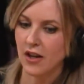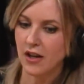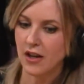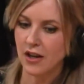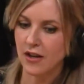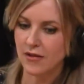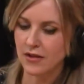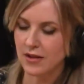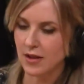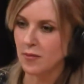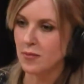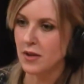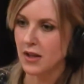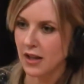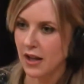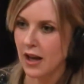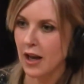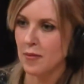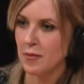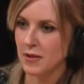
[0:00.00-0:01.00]
If
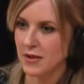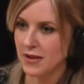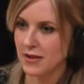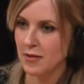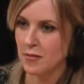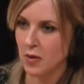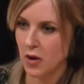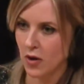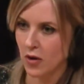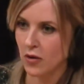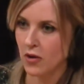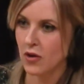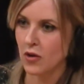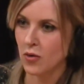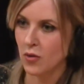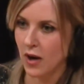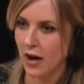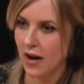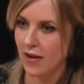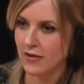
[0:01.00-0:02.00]
something happens tomorrow,
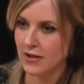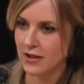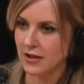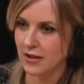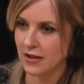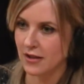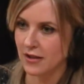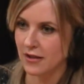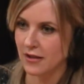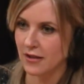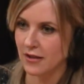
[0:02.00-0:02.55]
you have to